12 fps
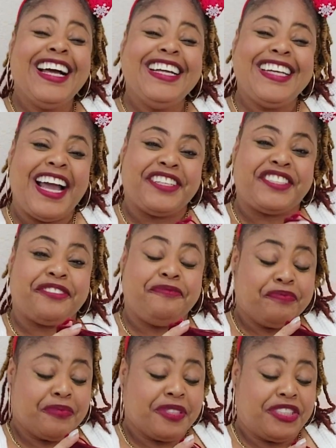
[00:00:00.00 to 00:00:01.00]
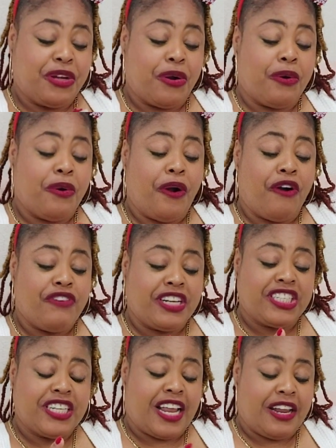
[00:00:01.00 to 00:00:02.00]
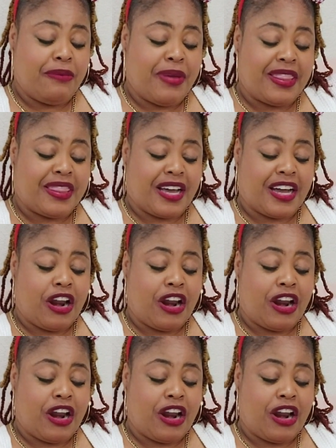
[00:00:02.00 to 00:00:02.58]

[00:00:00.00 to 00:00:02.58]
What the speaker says: Yes. So originally with the